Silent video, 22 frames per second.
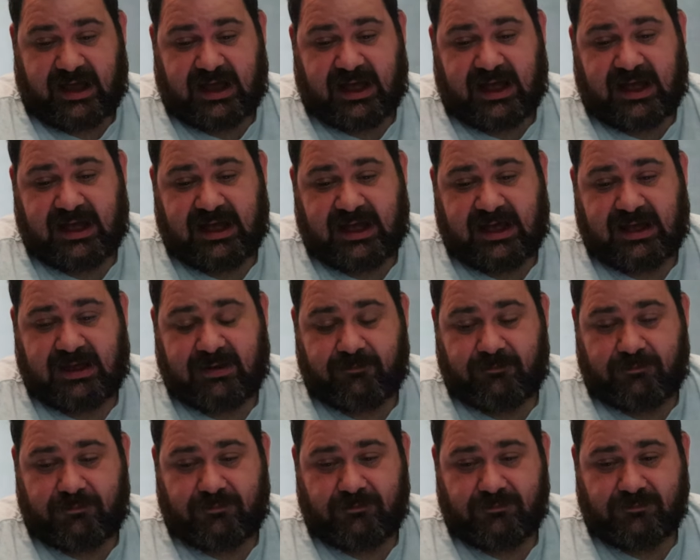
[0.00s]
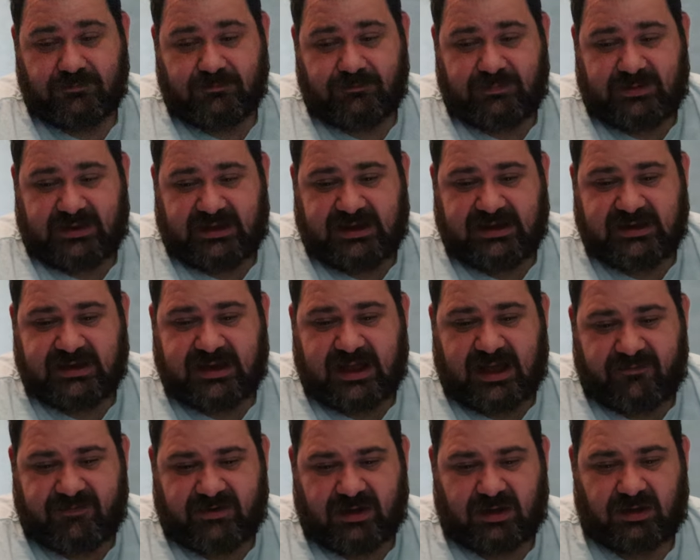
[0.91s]
having
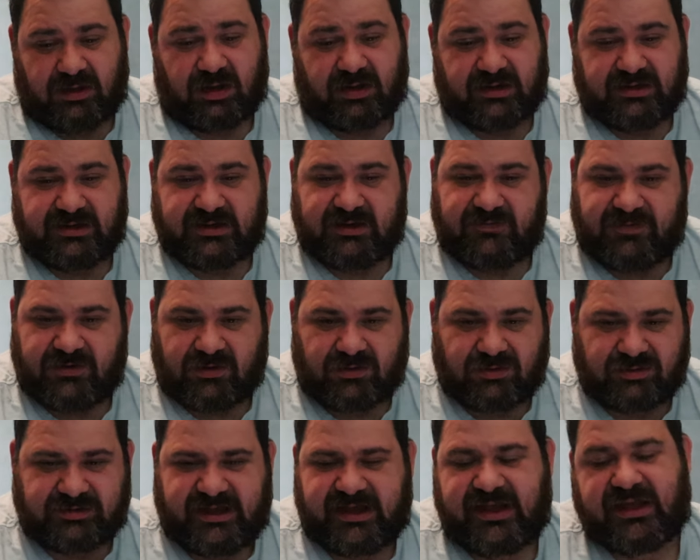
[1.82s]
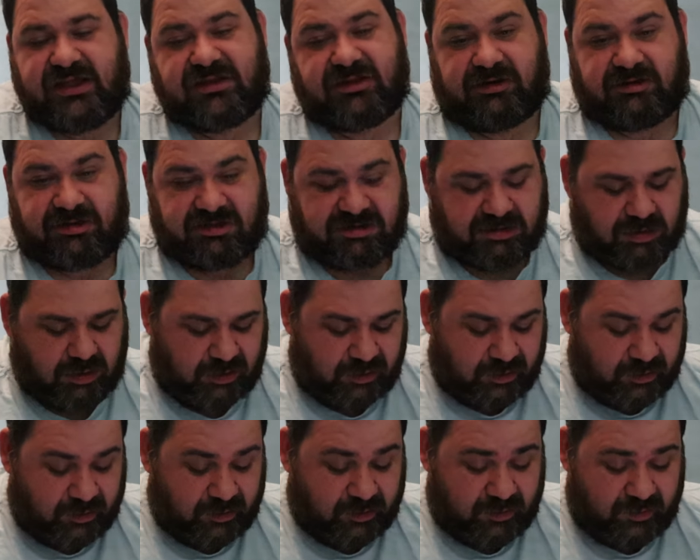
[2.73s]
a lot of difficulties at
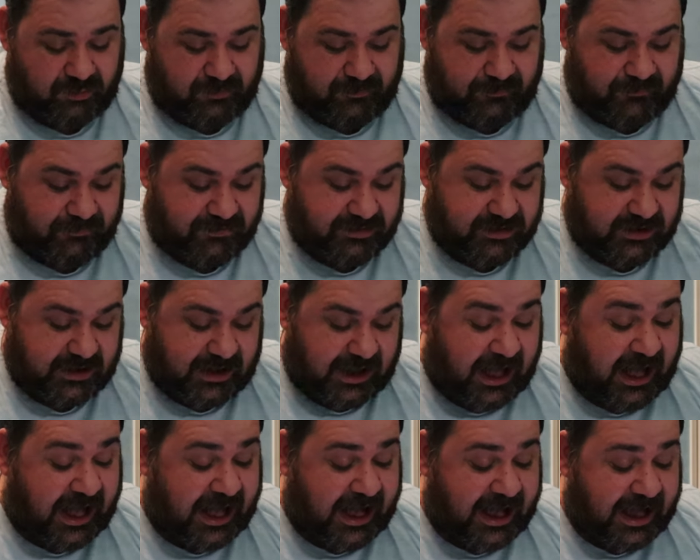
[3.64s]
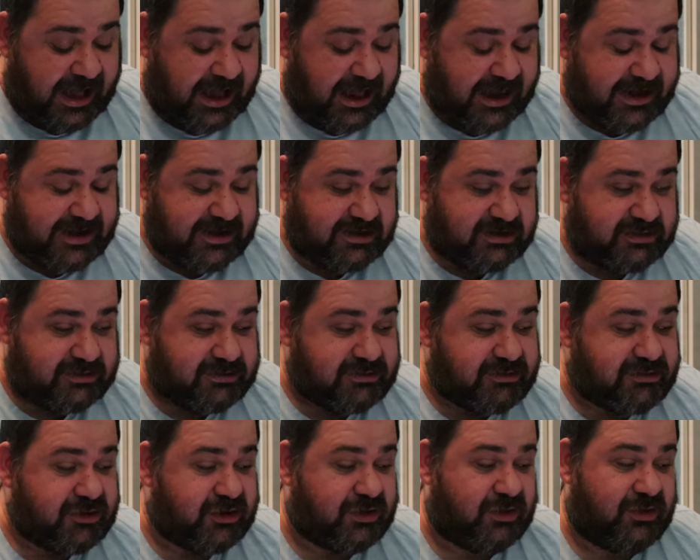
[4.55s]
school,
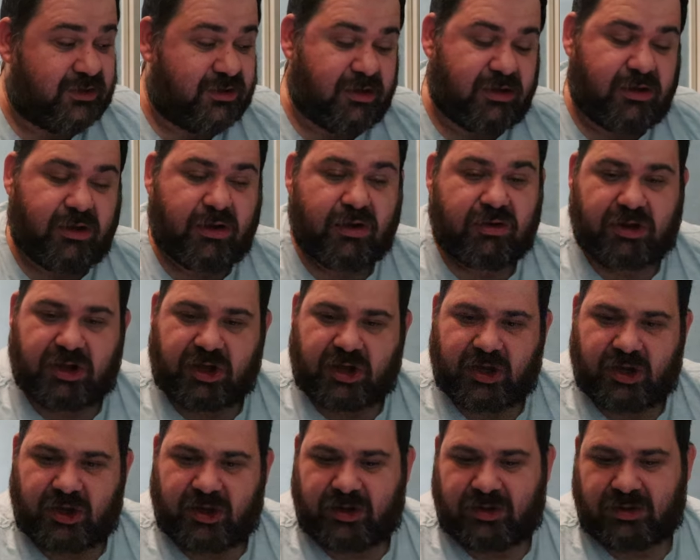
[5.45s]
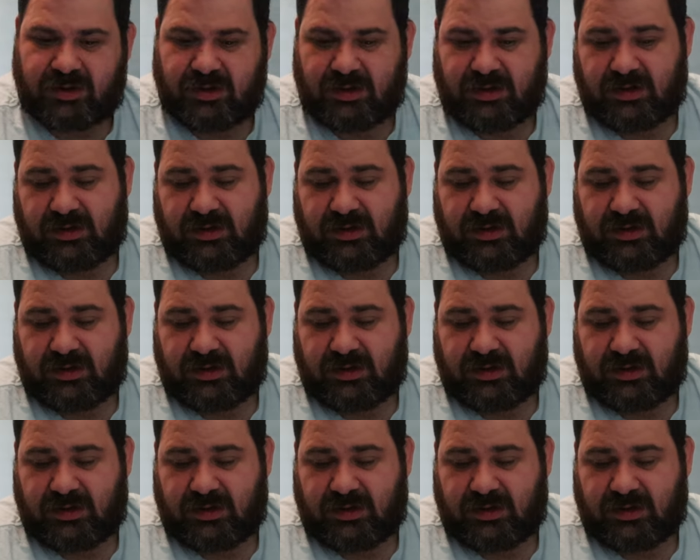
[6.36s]
and, you know,